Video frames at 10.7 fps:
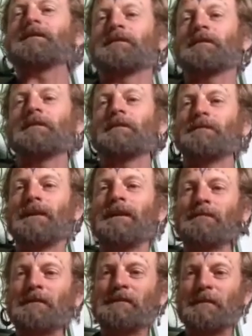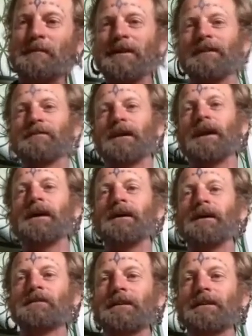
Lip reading: convene with somebody who has and